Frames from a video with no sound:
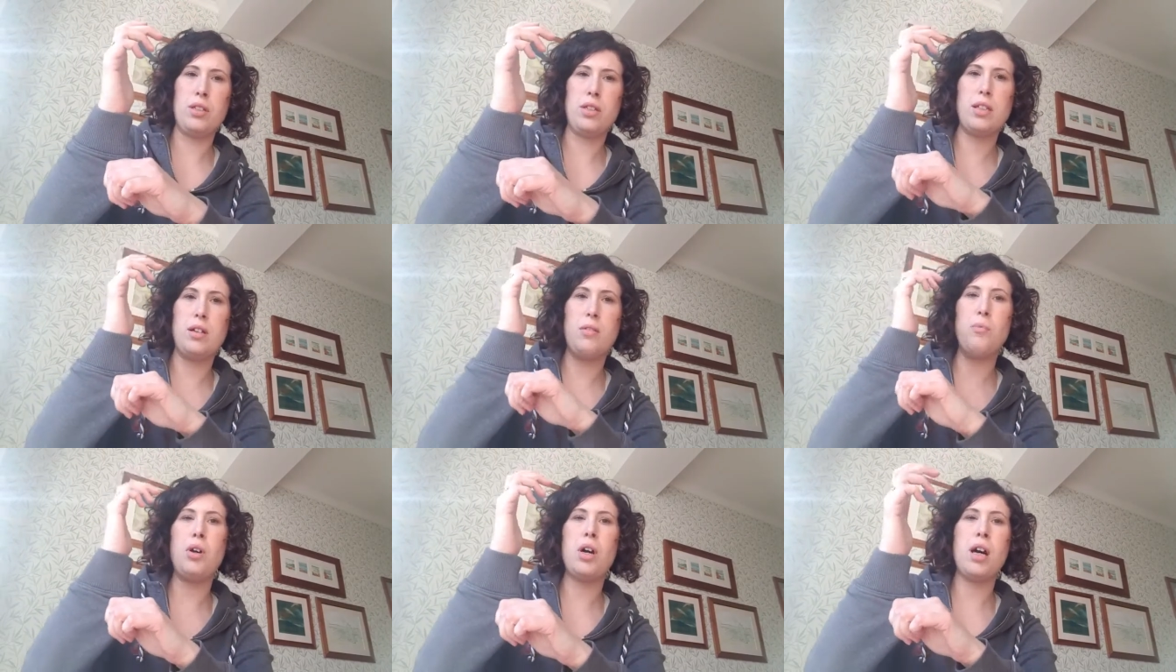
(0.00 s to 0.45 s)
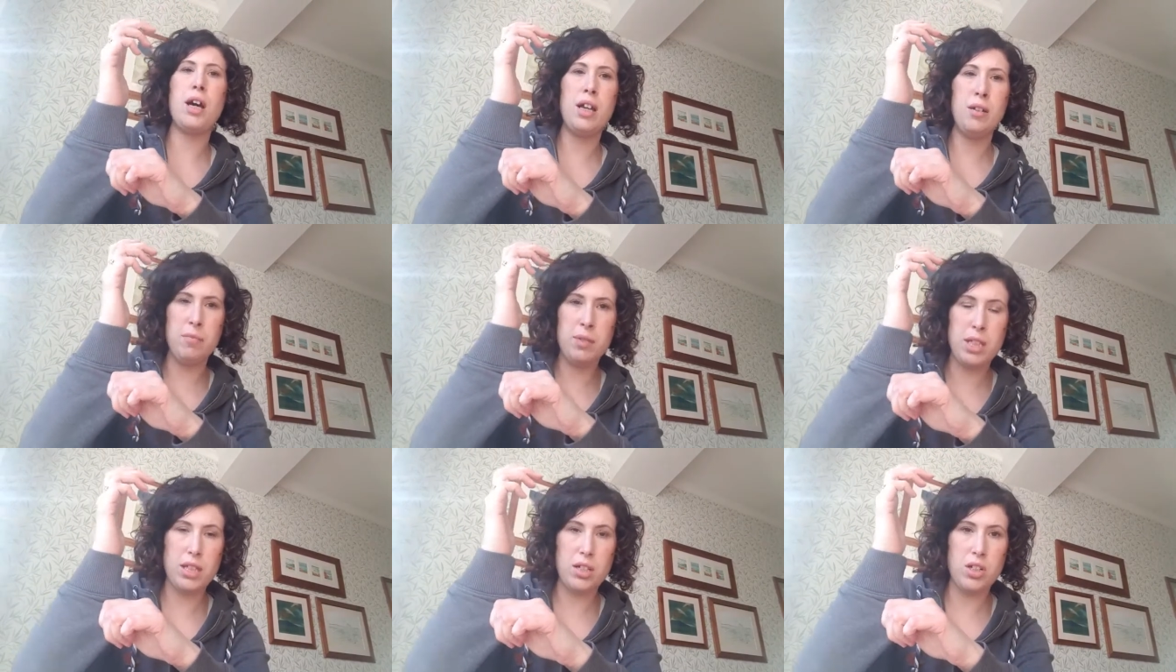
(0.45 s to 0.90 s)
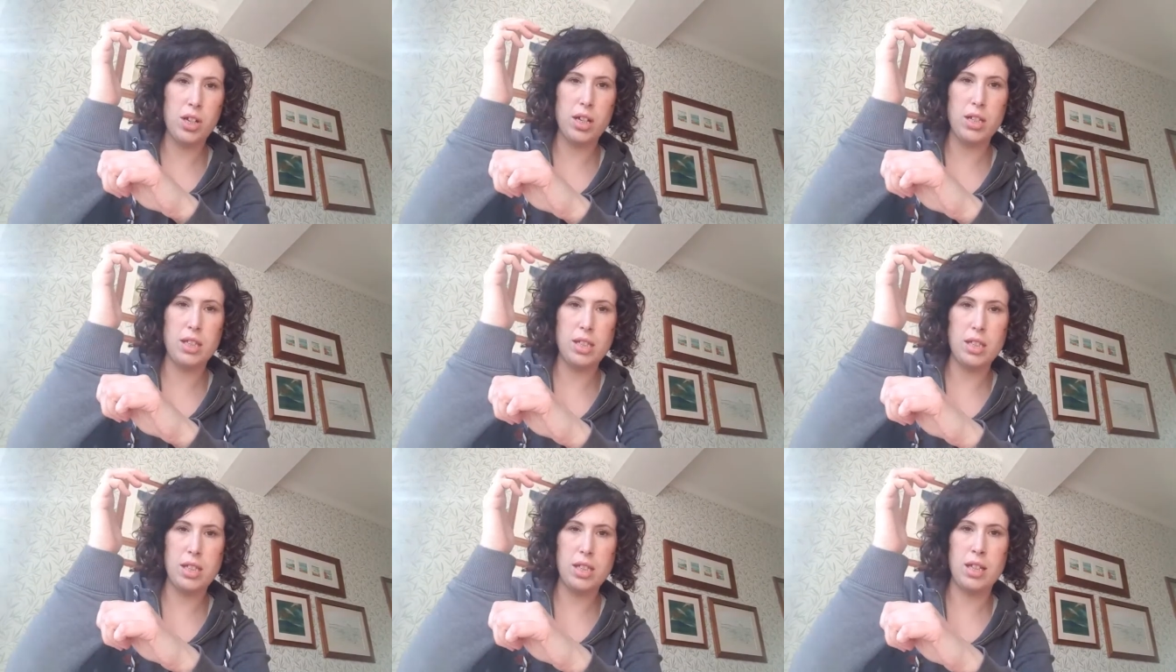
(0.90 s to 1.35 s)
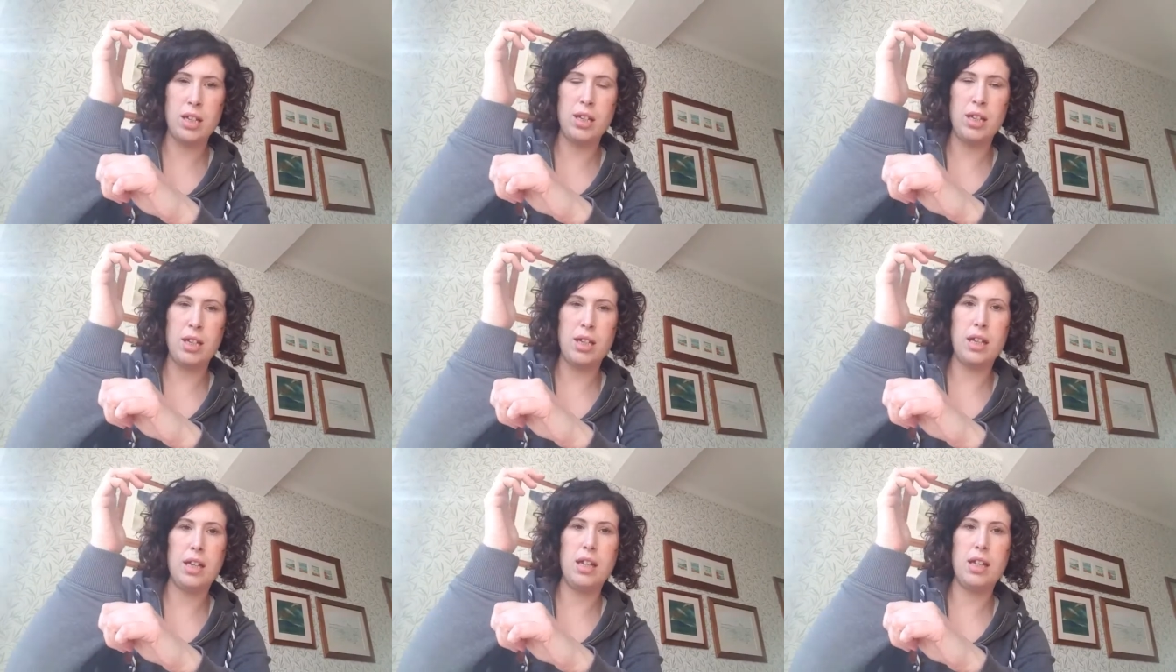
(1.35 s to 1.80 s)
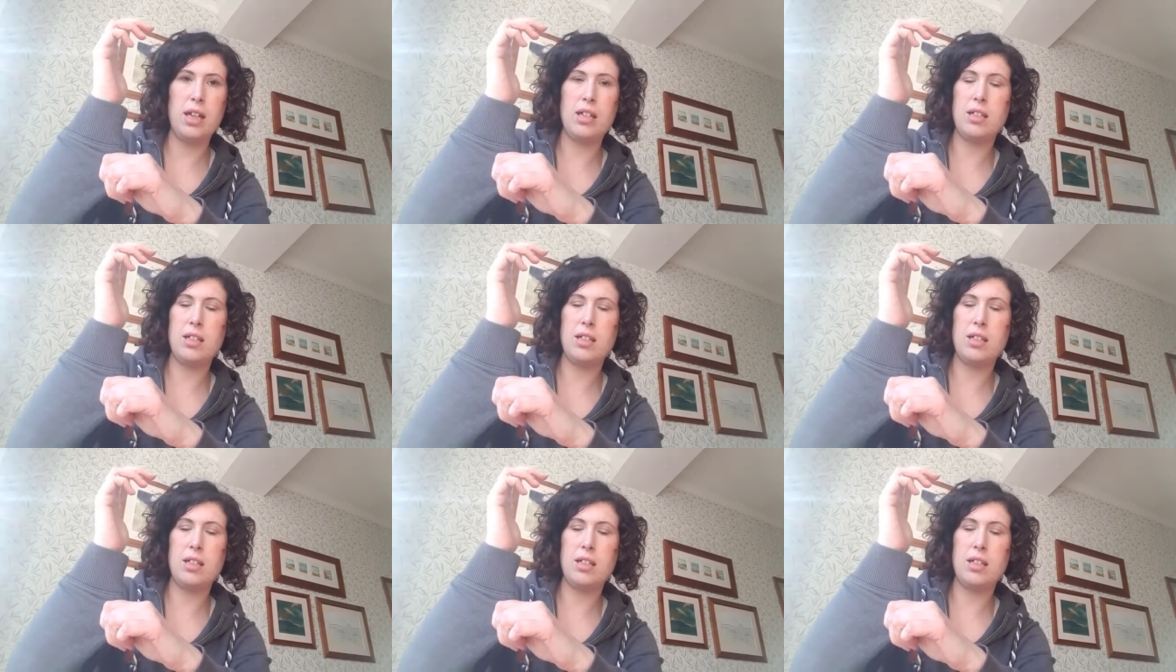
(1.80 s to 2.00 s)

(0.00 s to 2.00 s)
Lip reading: So what I'm suggesting is